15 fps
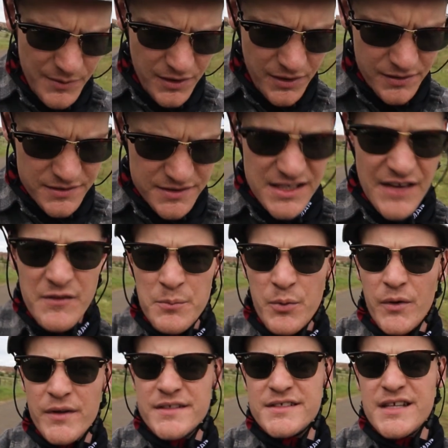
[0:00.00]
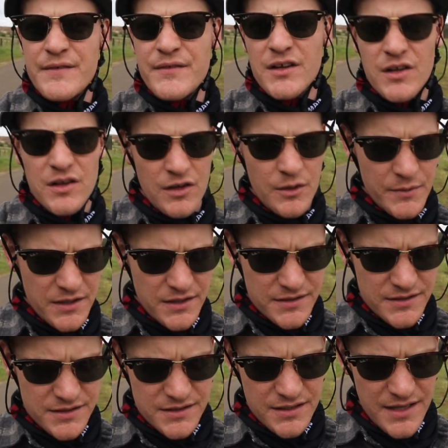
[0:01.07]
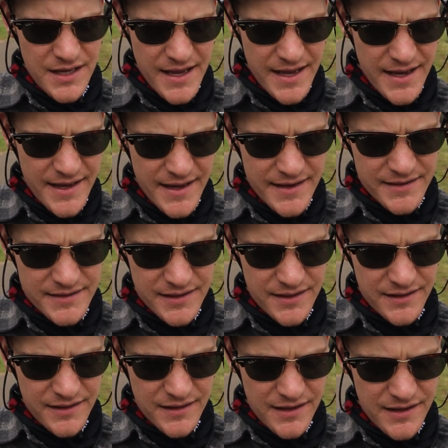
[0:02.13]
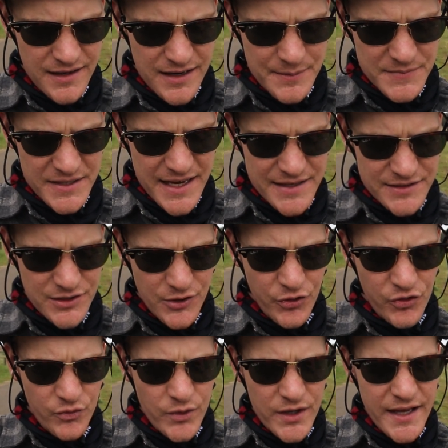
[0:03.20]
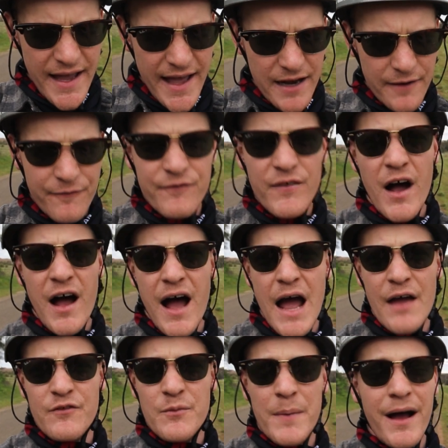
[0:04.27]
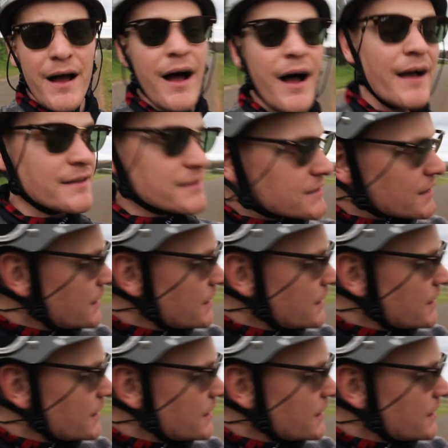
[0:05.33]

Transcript: on 7.7 kilometers and I'm down to 3 out of 5 bars.